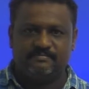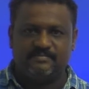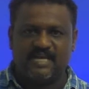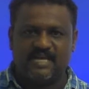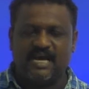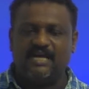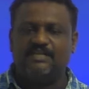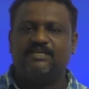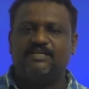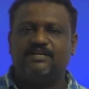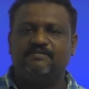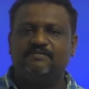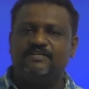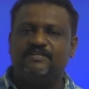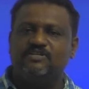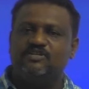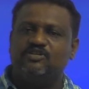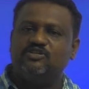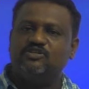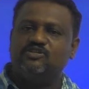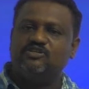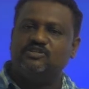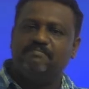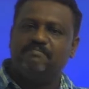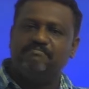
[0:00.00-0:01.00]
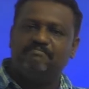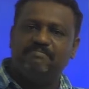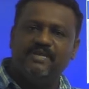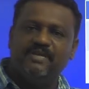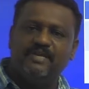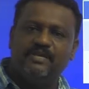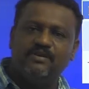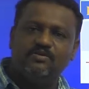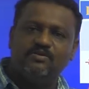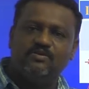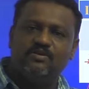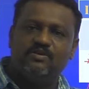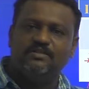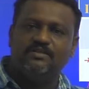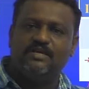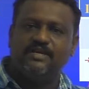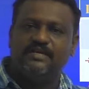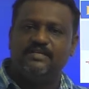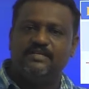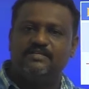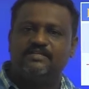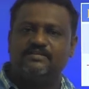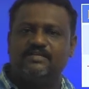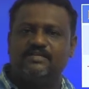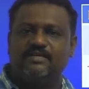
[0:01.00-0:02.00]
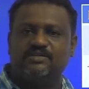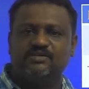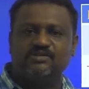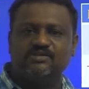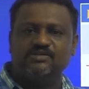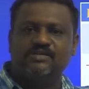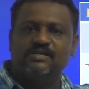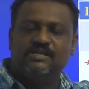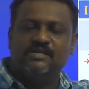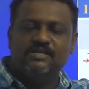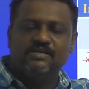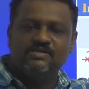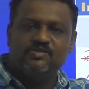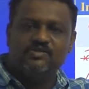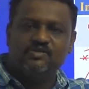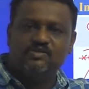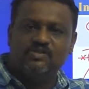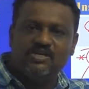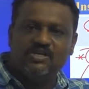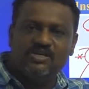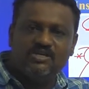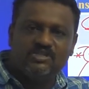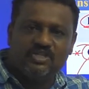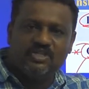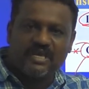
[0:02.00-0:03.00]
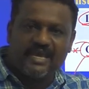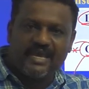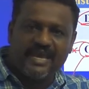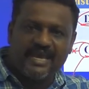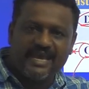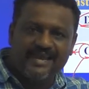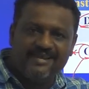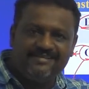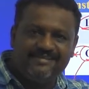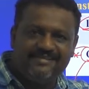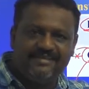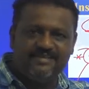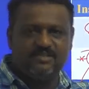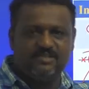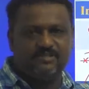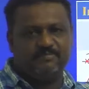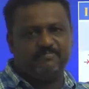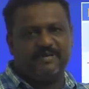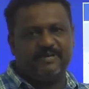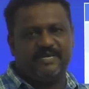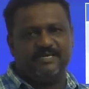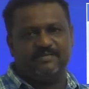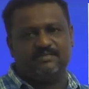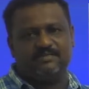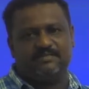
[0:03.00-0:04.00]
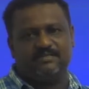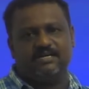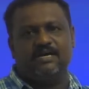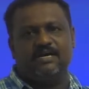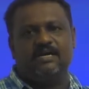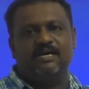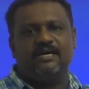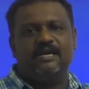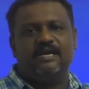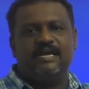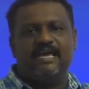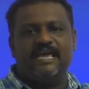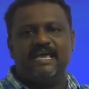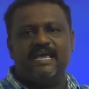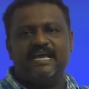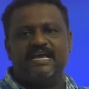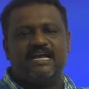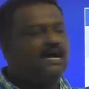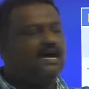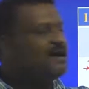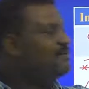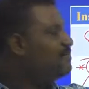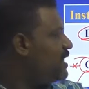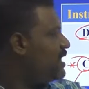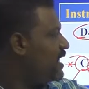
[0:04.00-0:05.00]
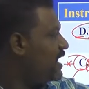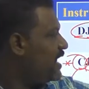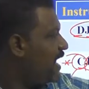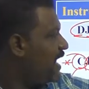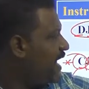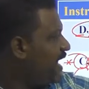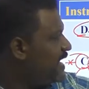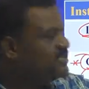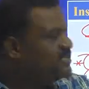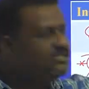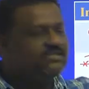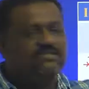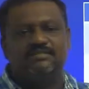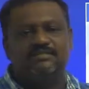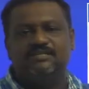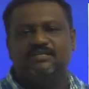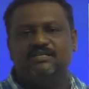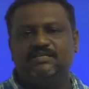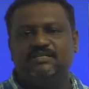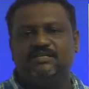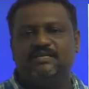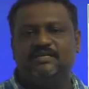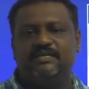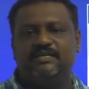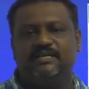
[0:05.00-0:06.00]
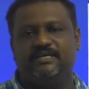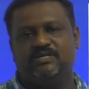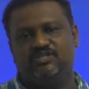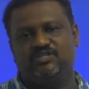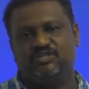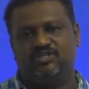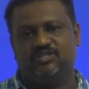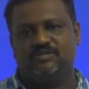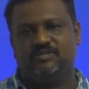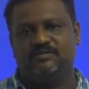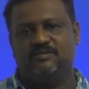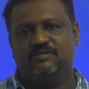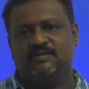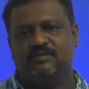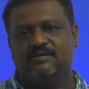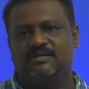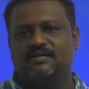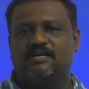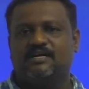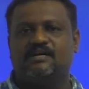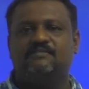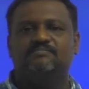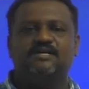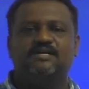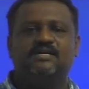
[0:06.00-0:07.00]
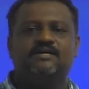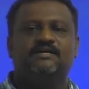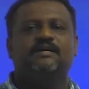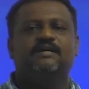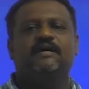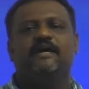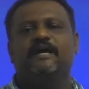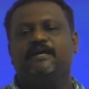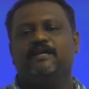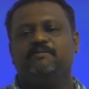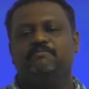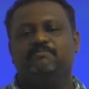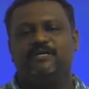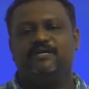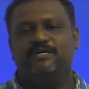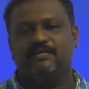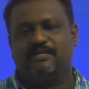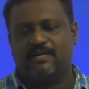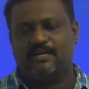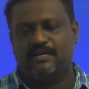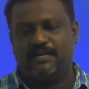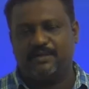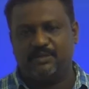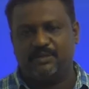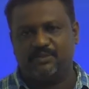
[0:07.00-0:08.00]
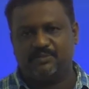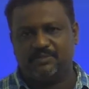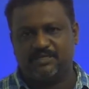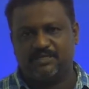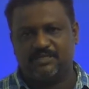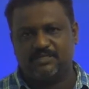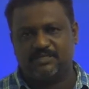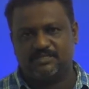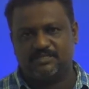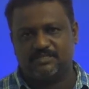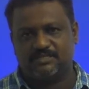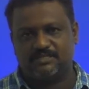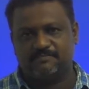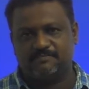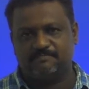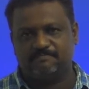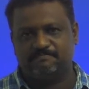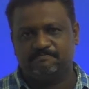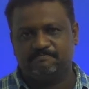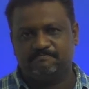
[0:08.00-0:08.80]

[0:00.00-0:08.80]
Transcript: Otherwise, you simply ignore that instruction CJNE space A comma hash 30H comma 8-bit relative address.